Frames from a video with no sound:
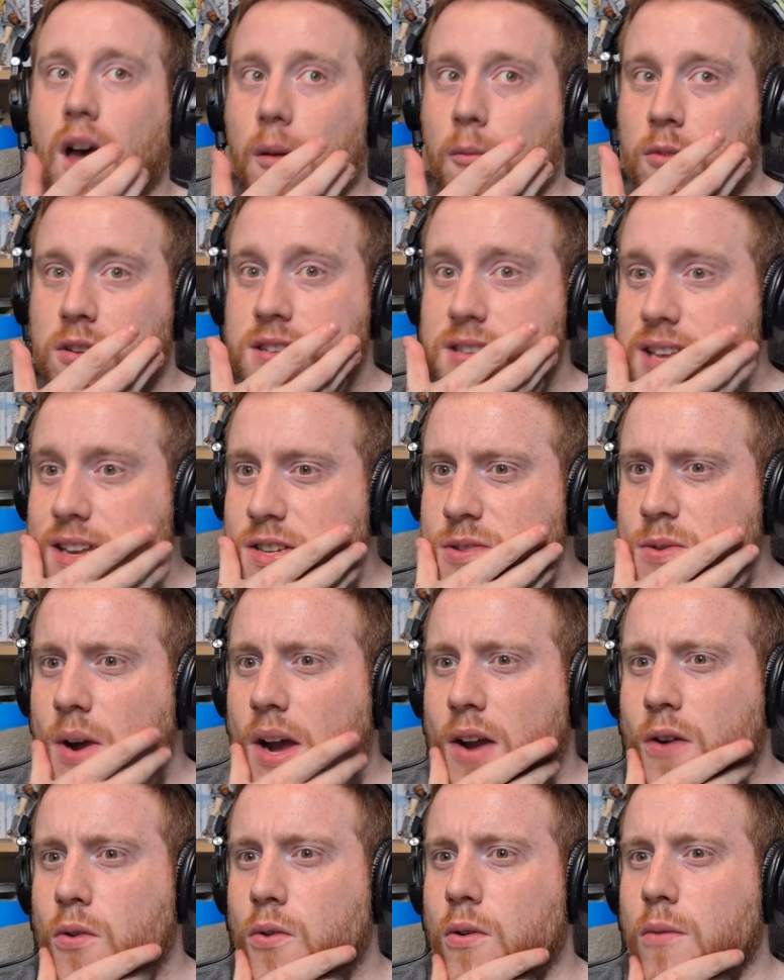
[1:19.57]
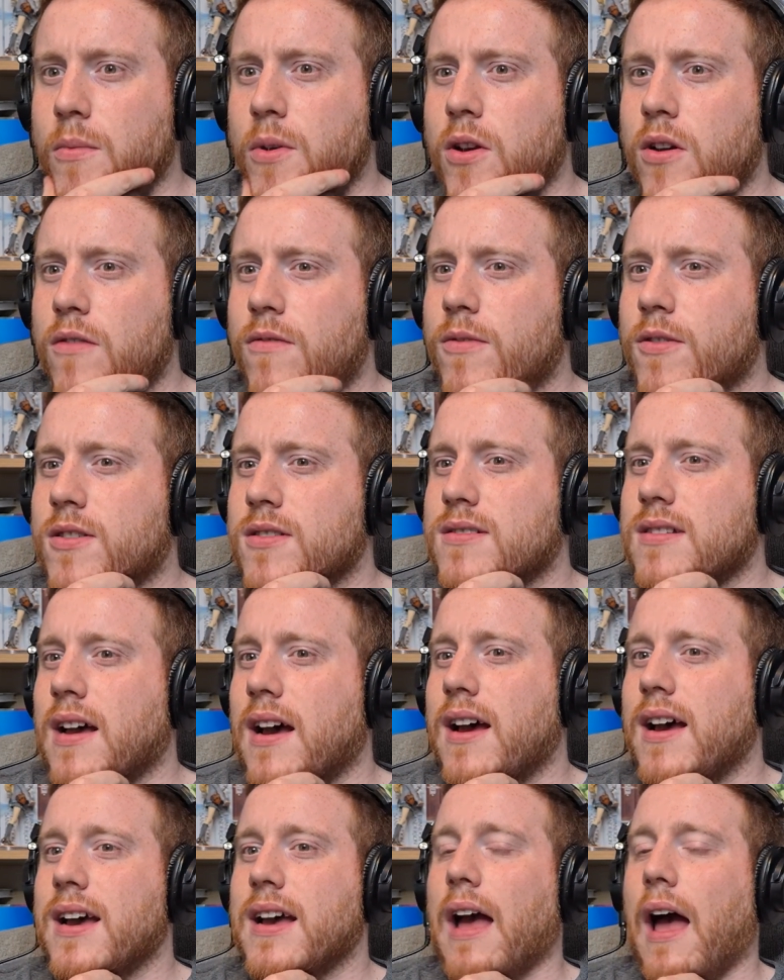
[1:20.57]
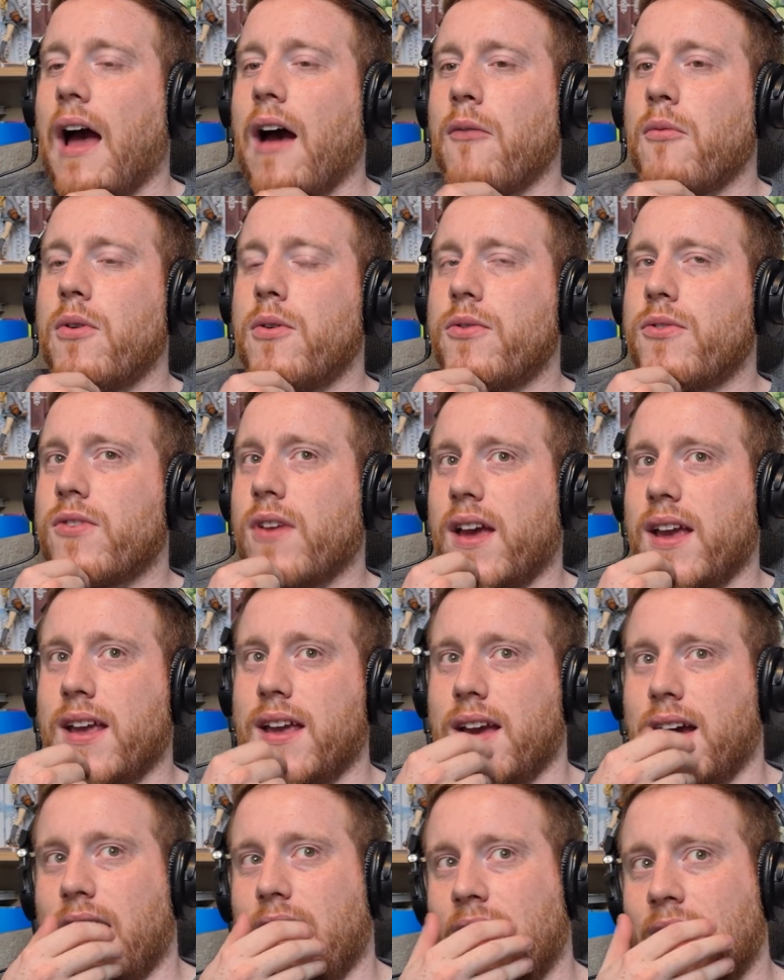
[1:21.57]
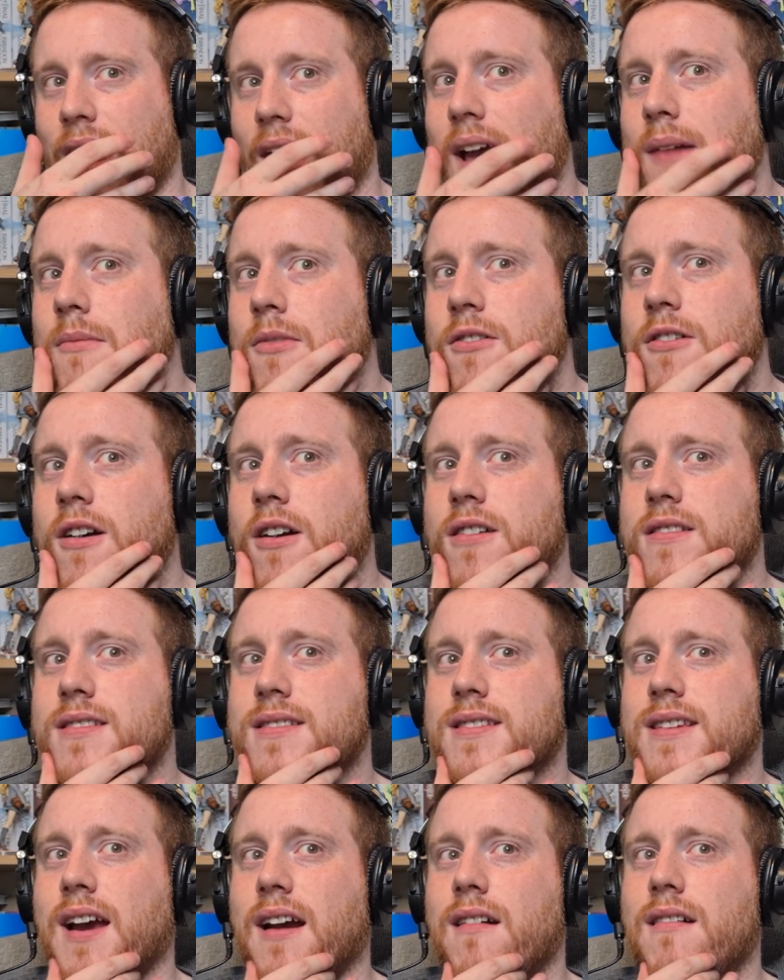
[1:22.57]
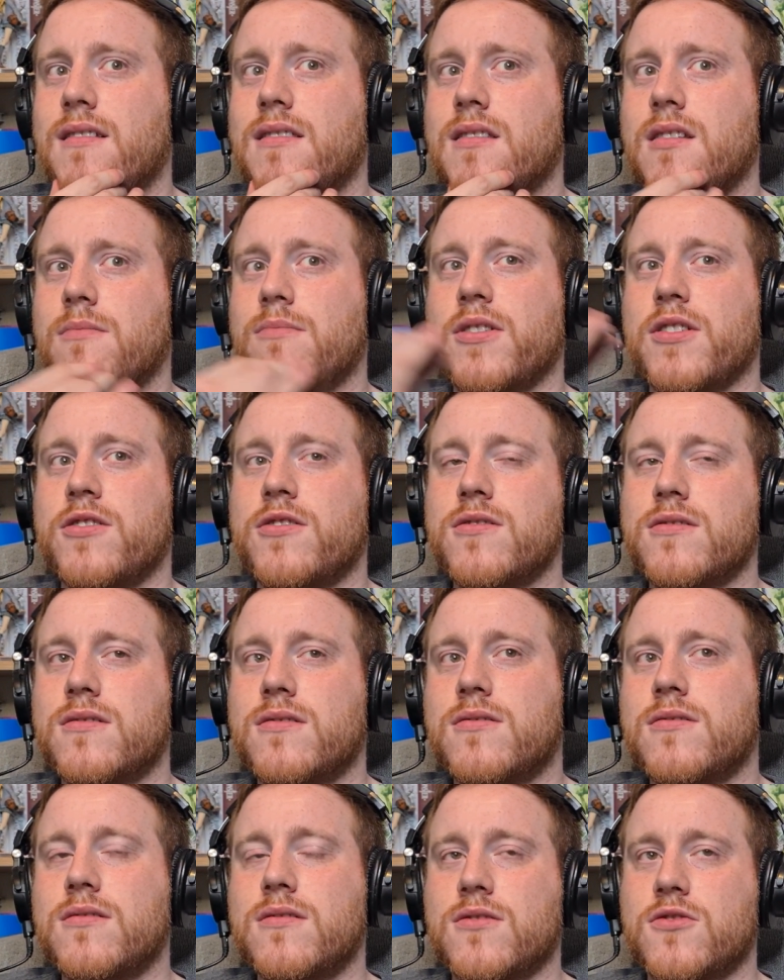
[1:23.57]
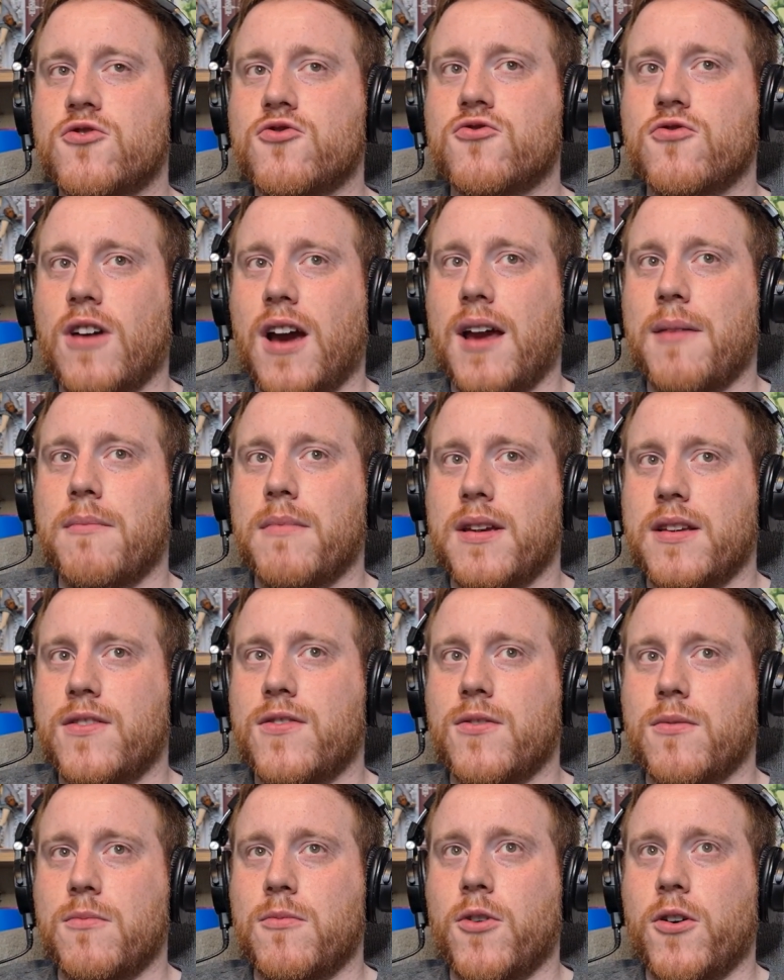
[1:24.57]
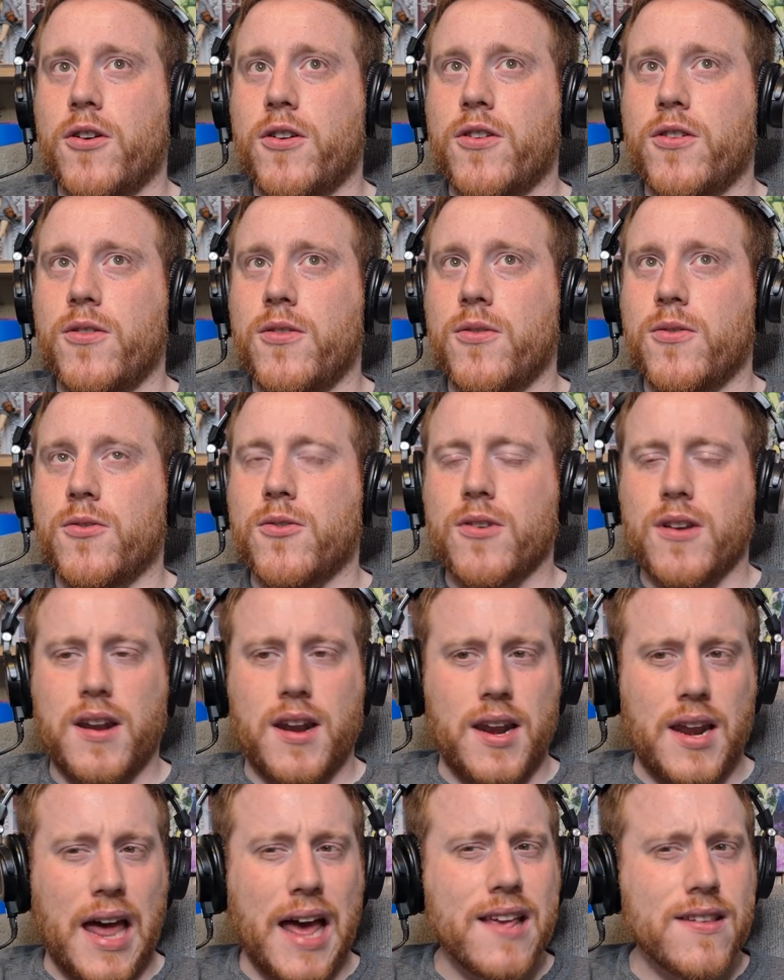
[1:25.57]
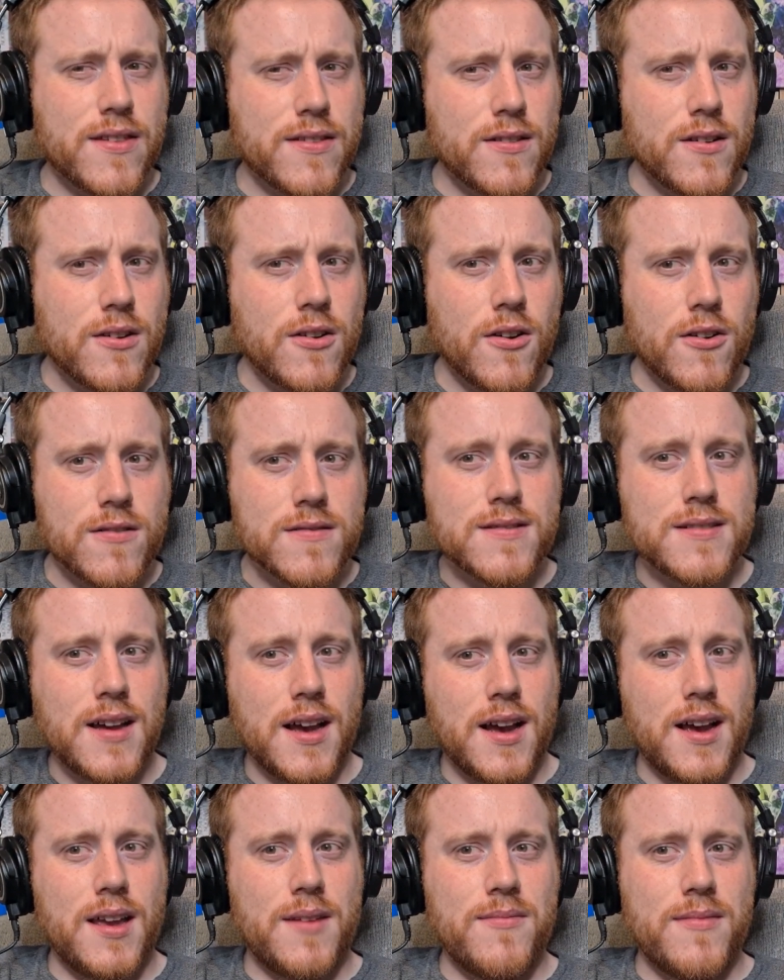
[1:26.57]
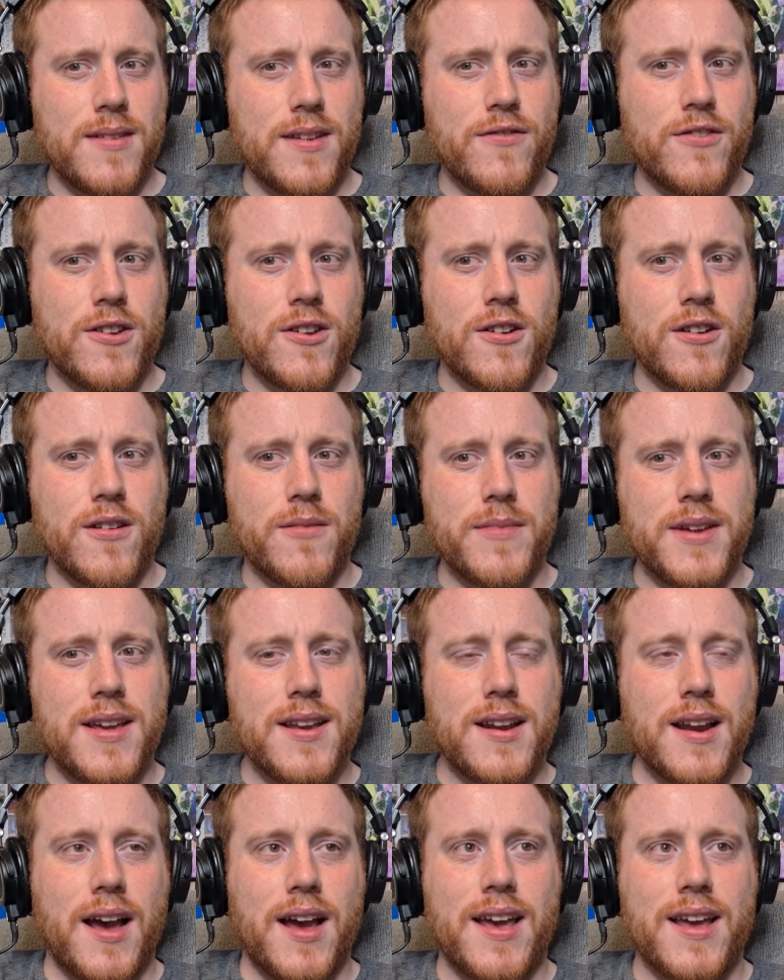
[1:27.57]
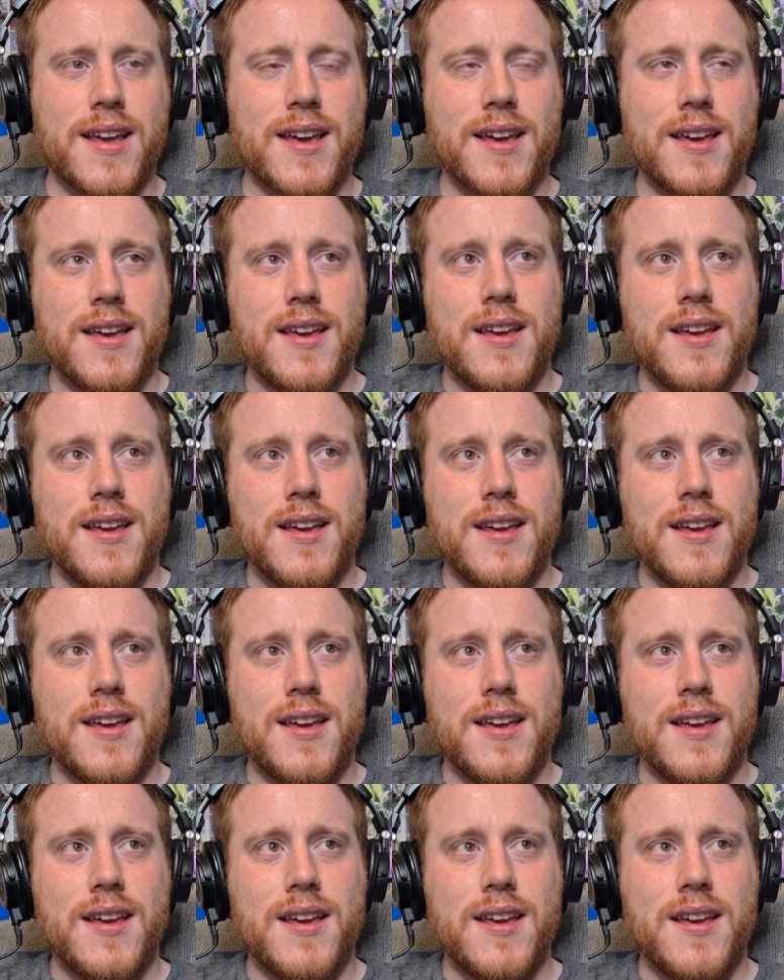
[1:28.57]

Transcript: Which is actually quite a cool move, because I will say, I like Moriarty's character, but he just doesn't strike me someone who could last a long time, if you know what I mean. Like,